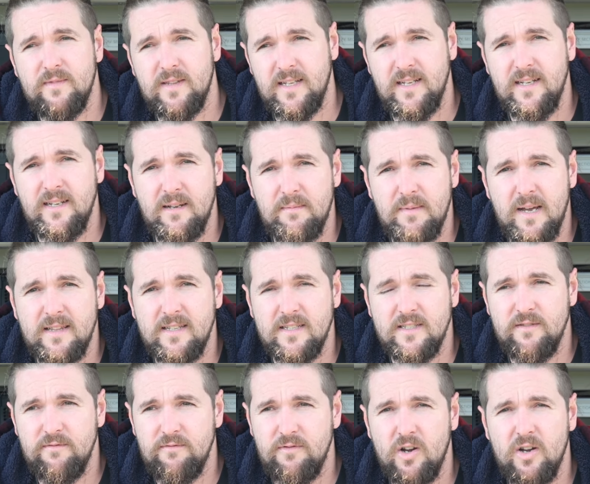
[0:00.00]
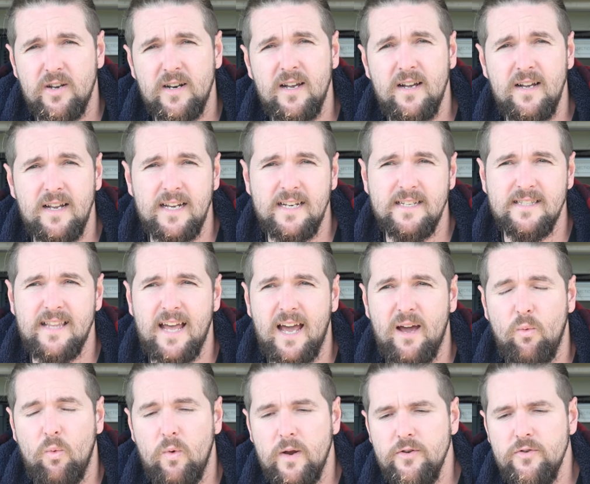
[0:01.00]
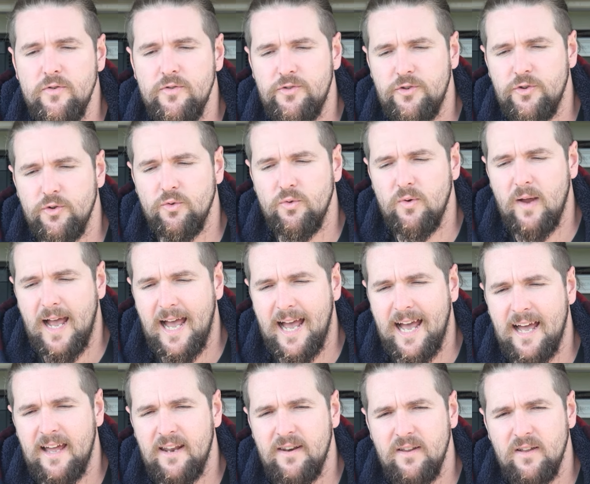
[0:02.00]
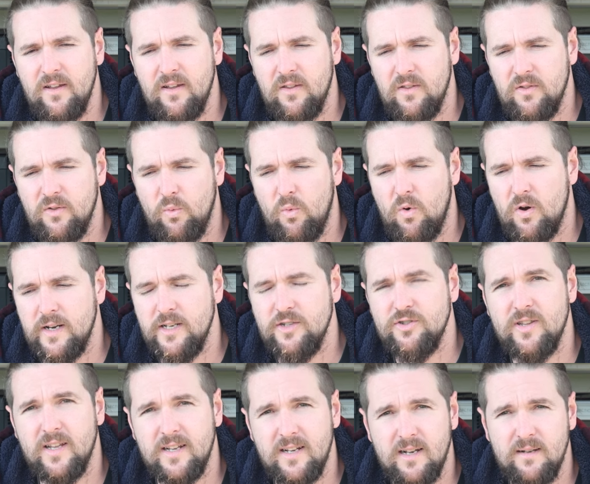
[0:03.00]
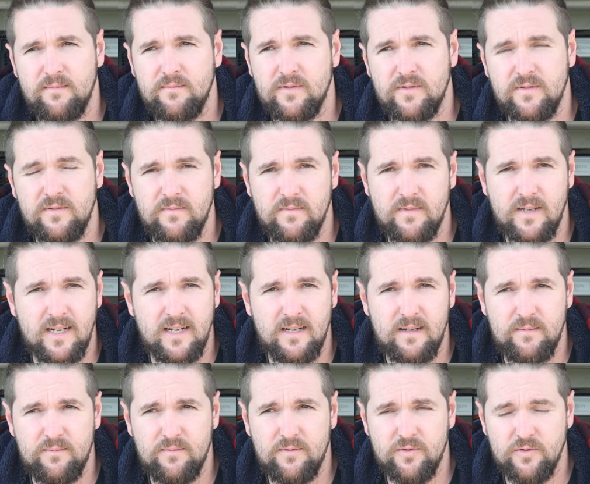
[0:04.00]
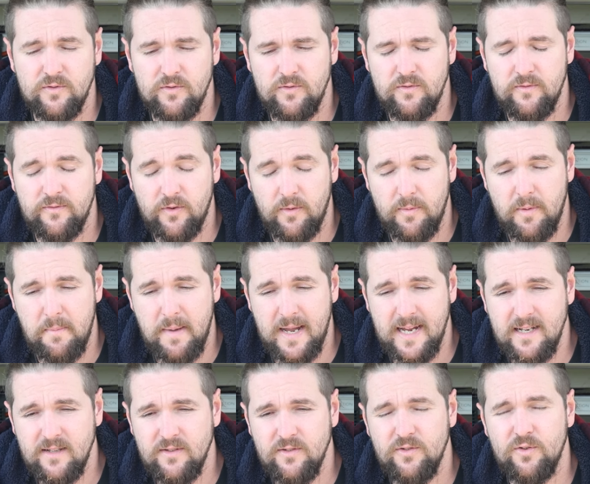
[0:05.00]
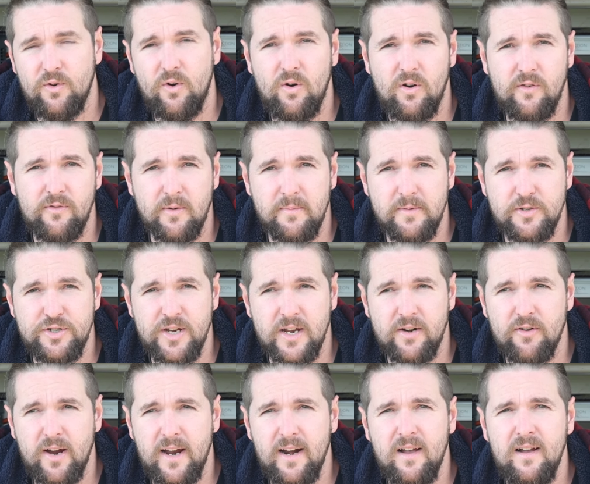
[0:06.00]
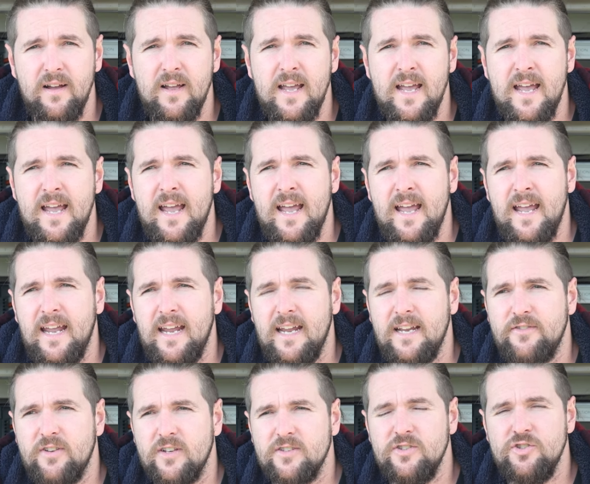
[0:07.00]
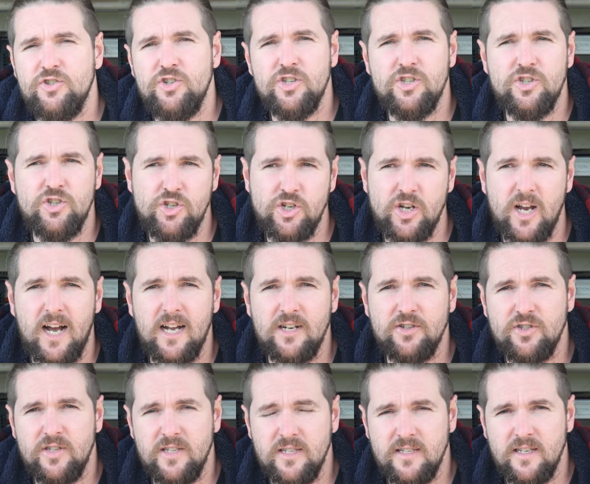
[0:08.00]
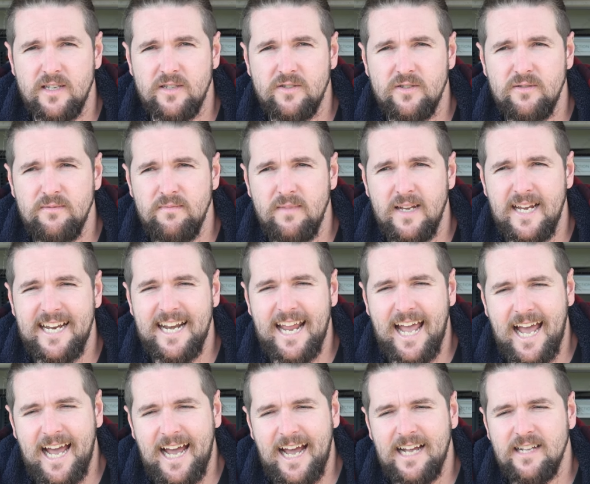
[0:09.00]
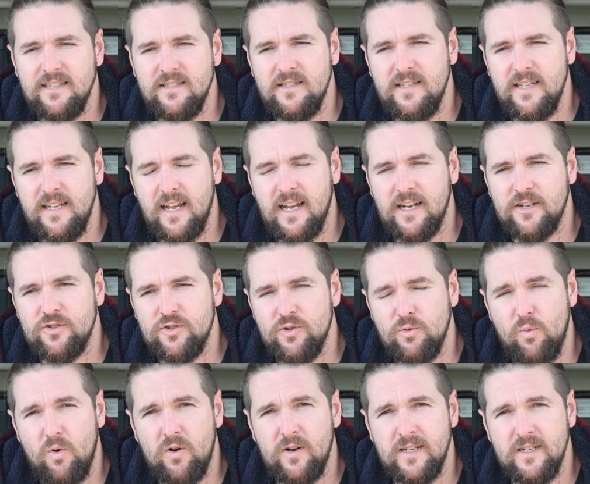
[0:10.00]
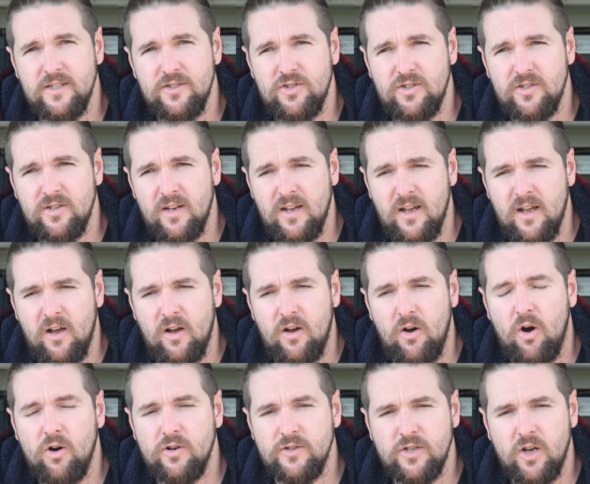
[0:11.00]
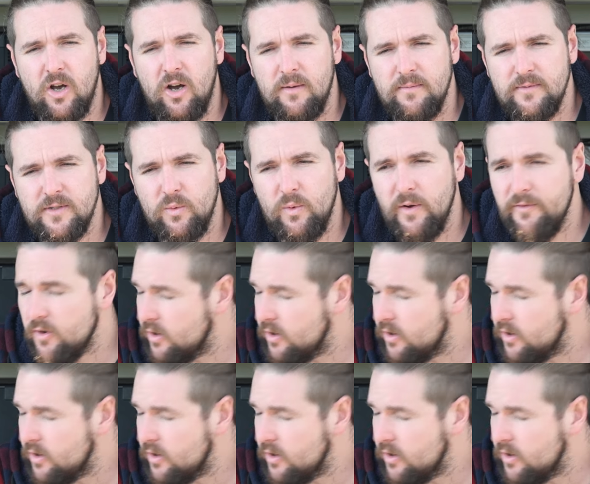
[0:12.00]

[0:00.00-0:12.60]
thing about this inverter is that when you do add the wattage that comes through from the mains or from a generator, it doesn't just charge the system, it adds the extra wattage on top. So we've